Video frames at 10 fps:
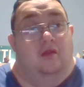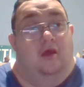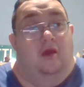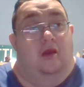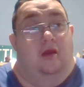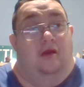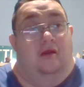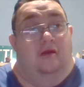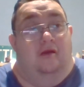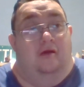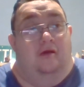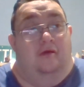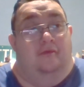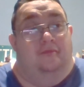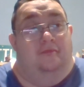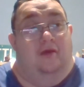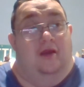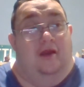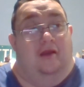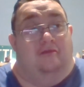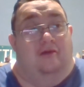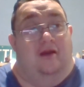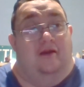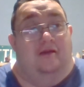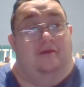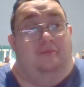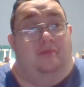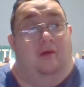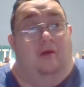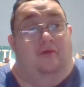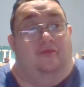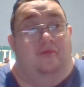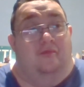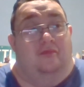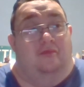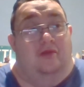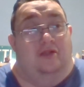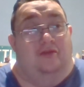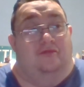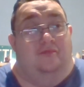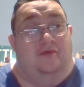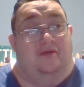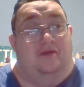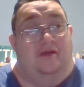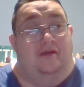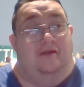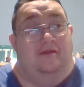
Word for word: And, um, and I tried to borrow from money from my dad.